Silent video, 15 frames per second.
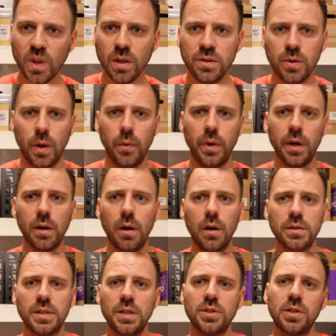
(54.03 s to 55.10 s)
So I want to
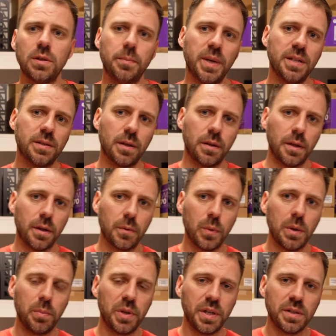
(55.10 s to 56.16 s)
call attention to basically
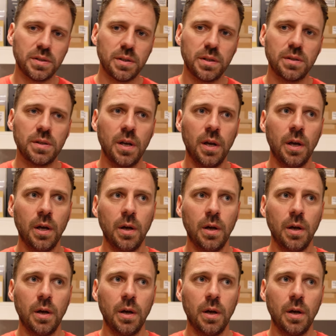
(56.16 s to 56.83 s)
three places